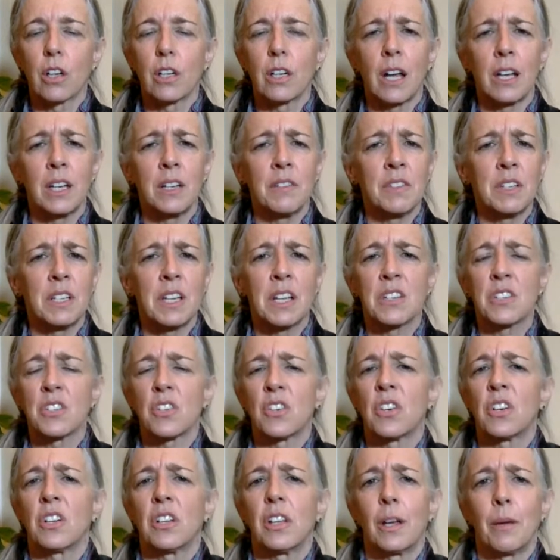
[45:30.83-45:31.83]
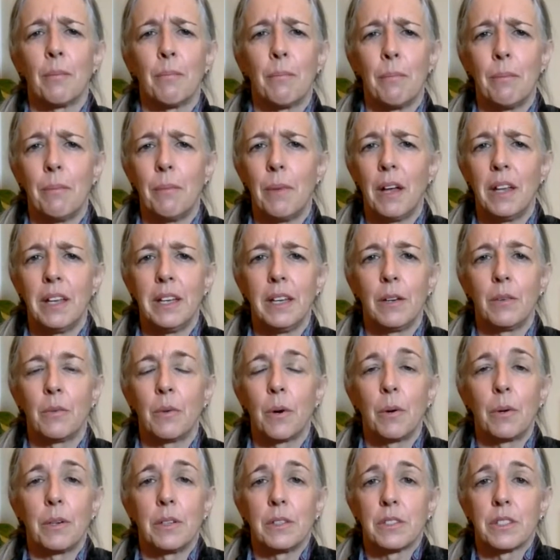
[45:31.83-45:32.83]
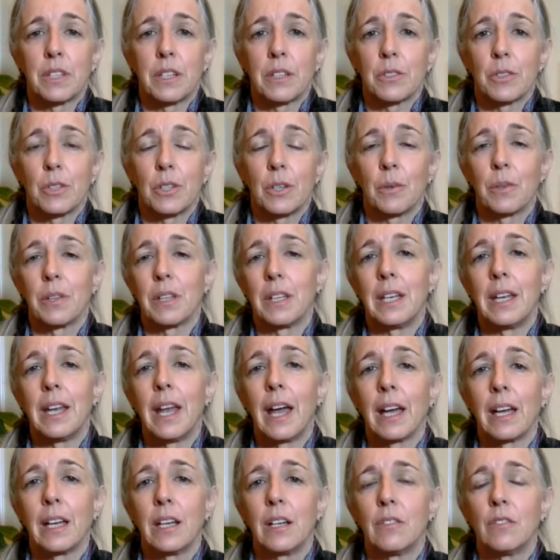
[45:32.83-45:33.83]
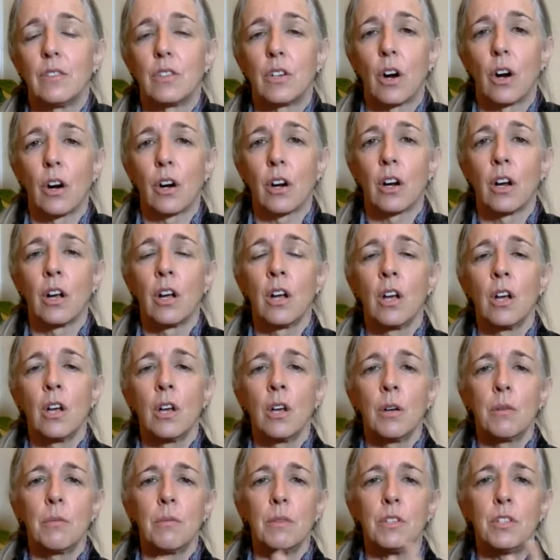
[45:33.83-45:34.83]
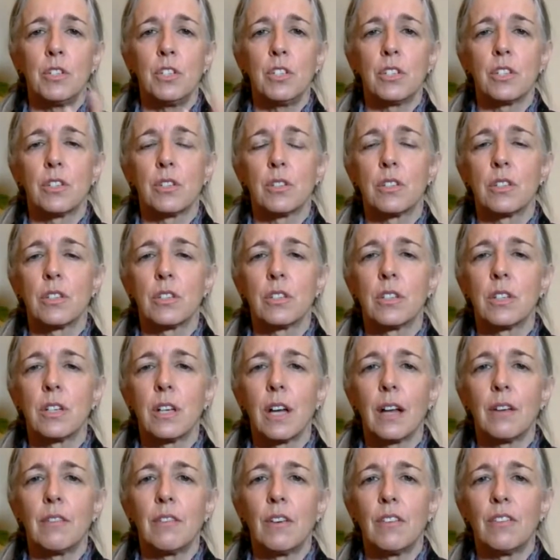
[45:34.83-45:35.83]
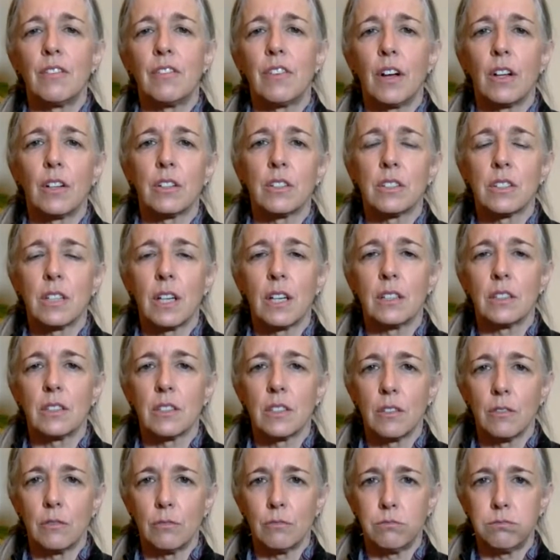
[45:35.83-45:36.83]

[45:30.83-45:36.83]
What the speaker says: Not even necessarily what we associate with a negative dark, but just kind of a felt sense of